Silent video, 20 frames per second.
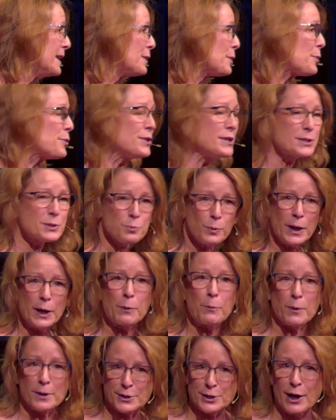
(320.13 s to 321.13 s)
You know, this
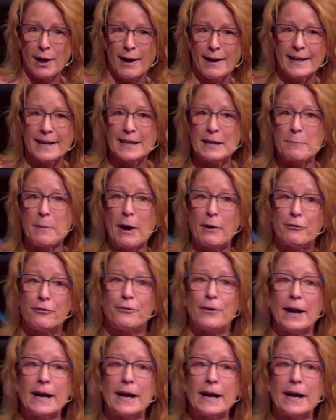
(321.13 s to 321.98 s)
week we're talking about